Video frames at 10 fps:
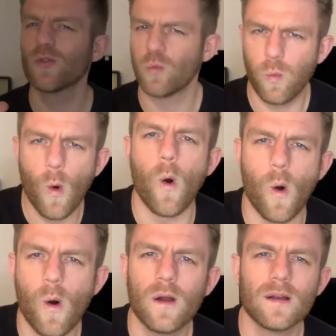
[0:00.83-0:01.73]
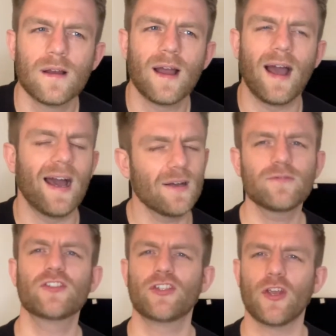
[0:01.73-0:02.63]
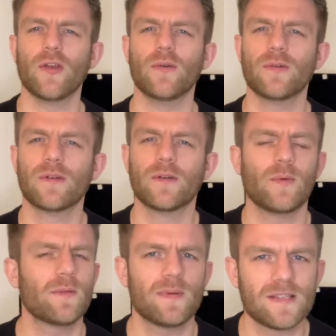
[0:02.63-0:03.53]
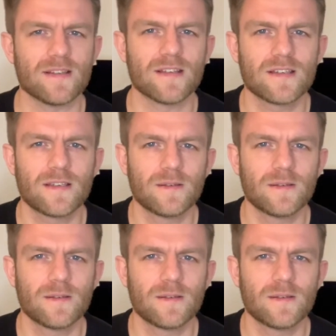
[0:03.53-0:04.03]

war have to do with business?